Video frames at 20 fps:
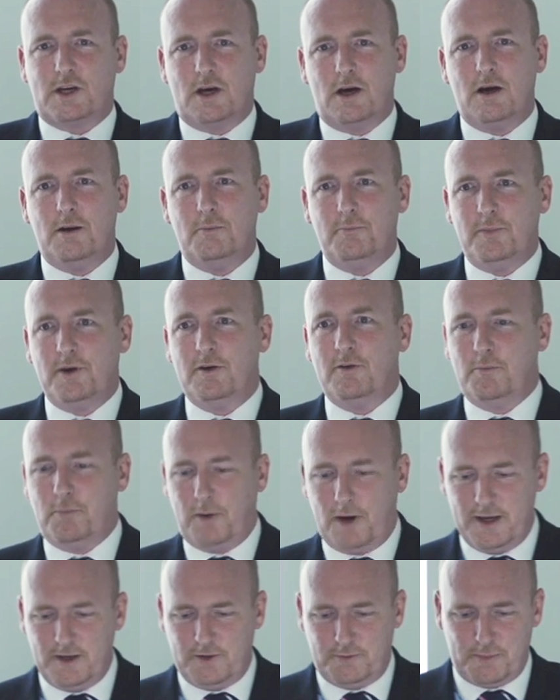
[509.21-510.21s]
can't be
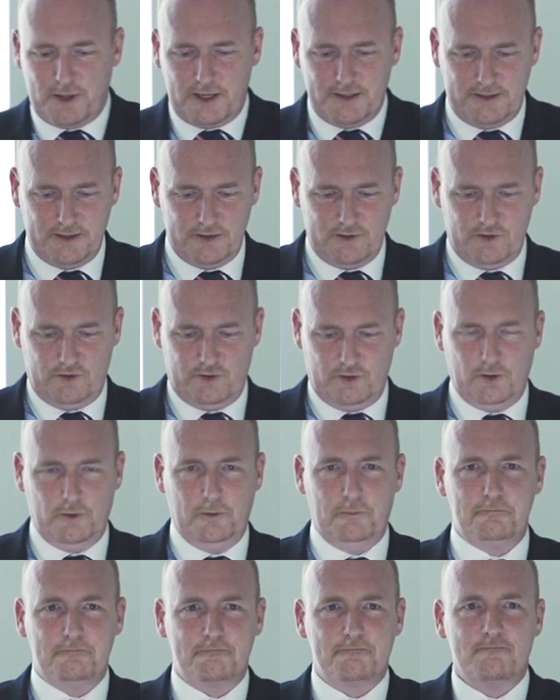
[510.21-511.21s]
replaced by digital.
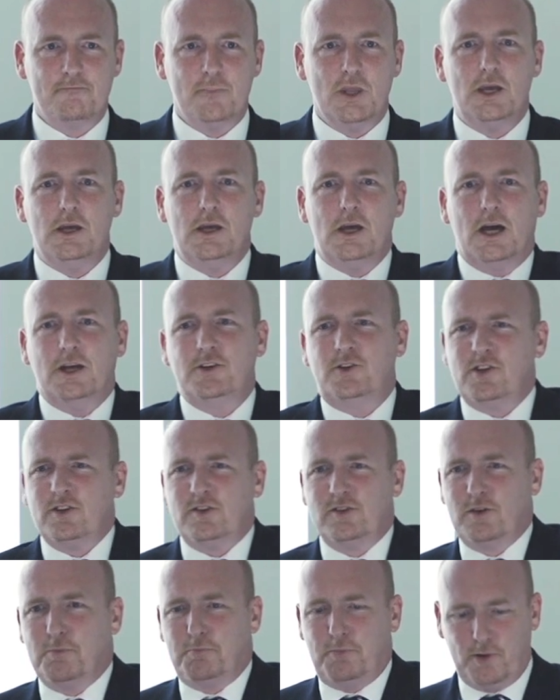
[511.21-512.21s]
And
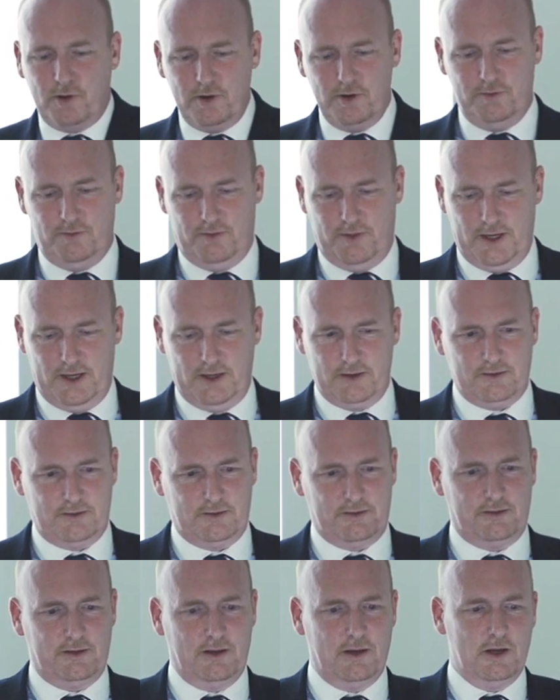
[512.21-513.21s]
just to prove
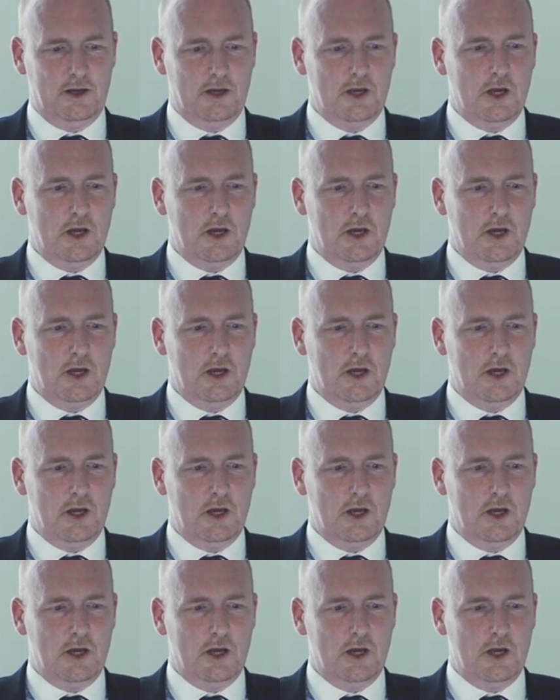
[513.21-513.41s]
this,